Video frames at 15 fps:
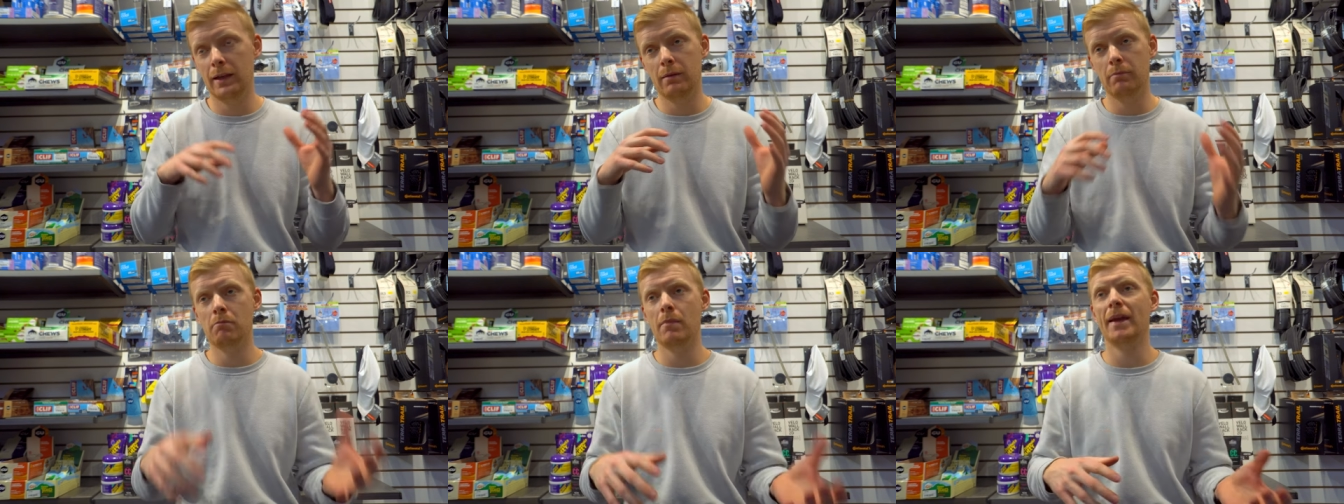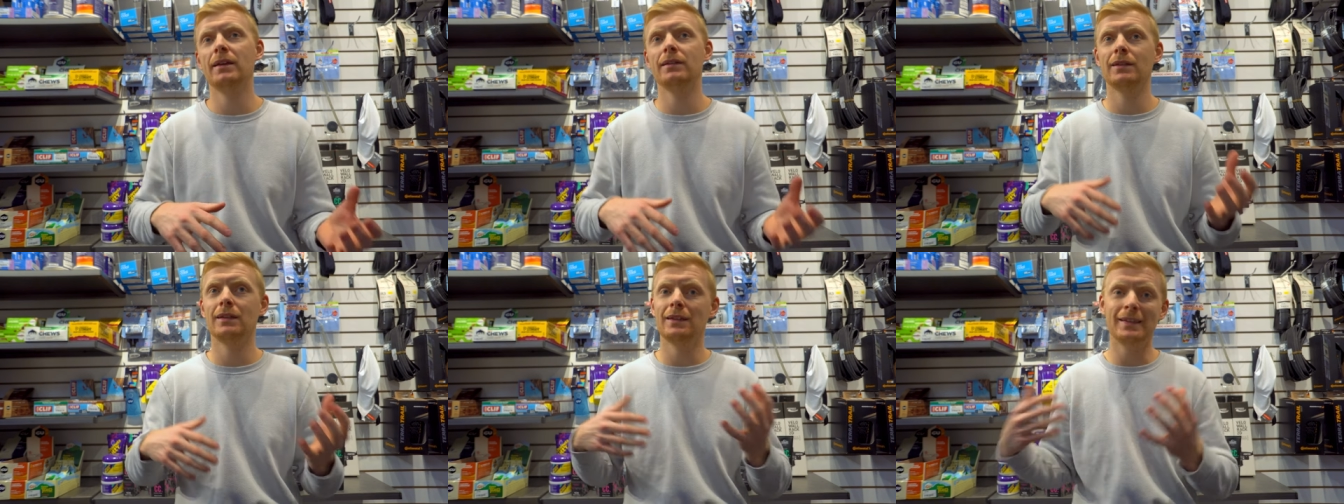It
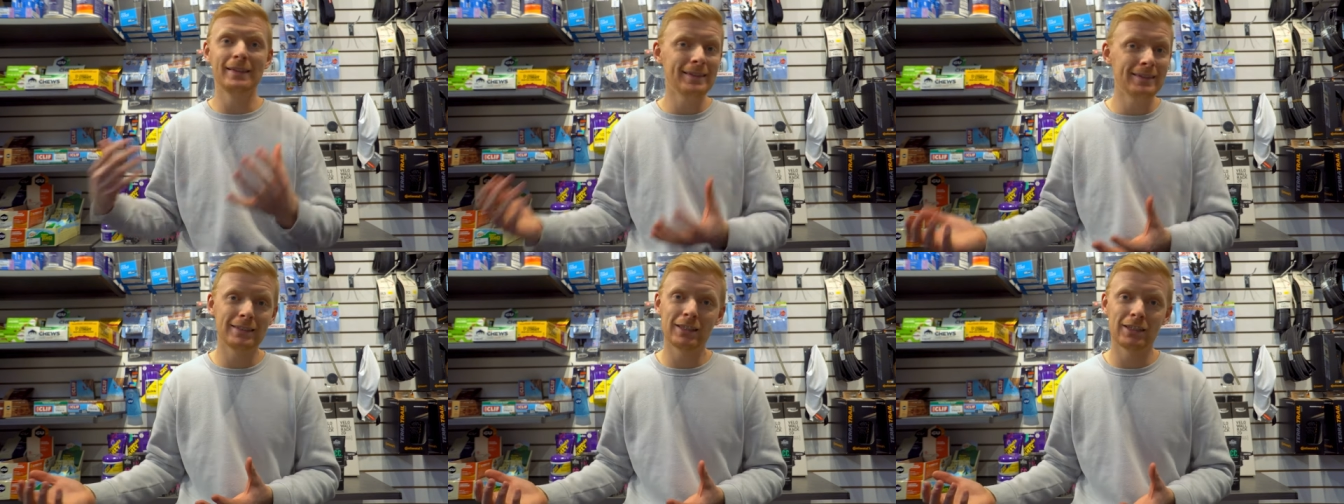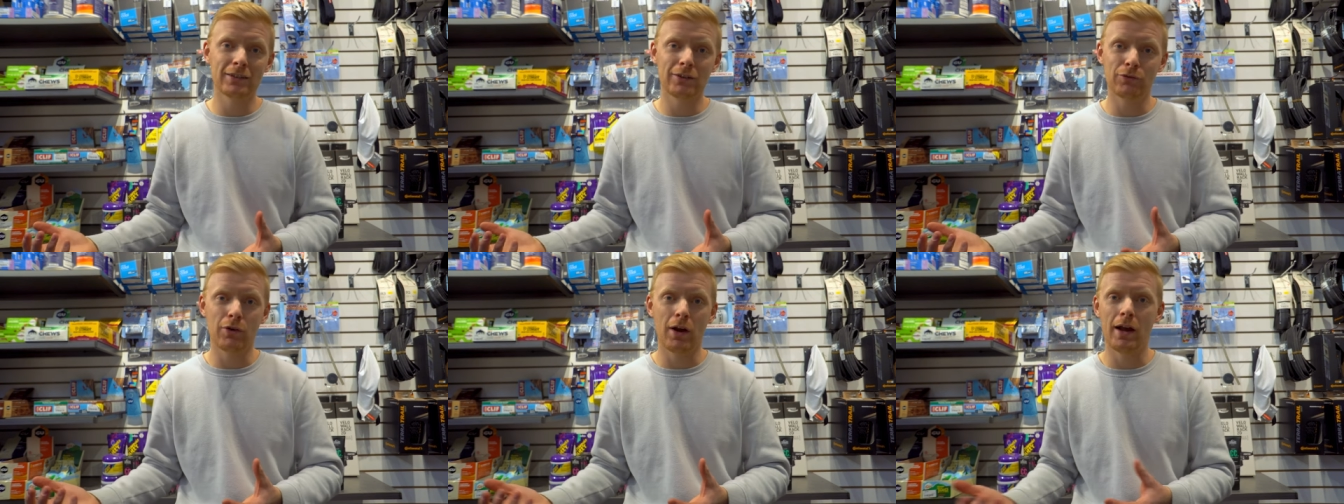makes it easier
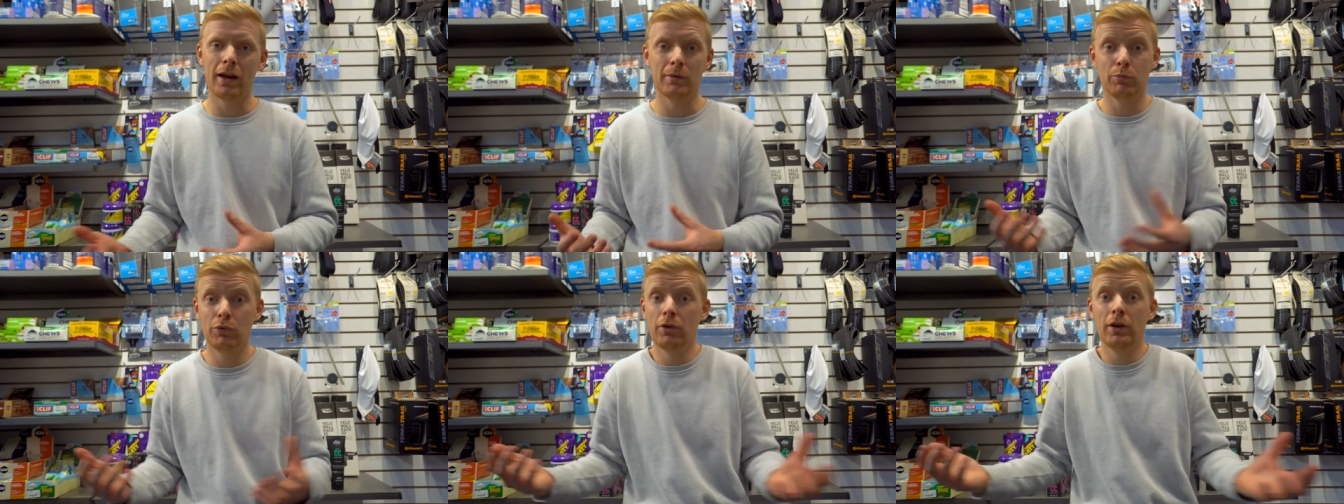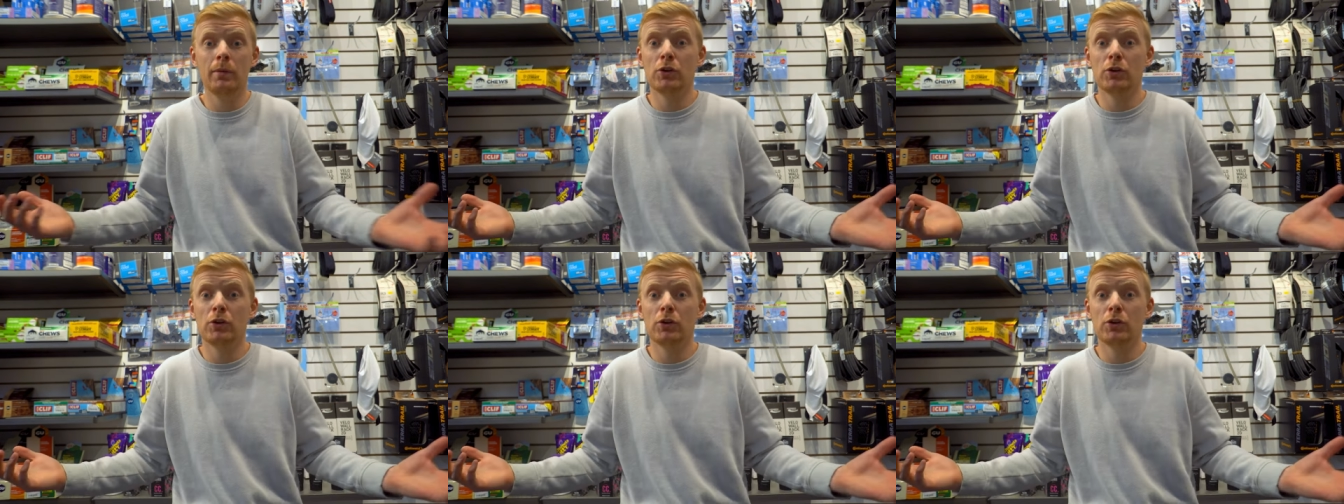to ride pretty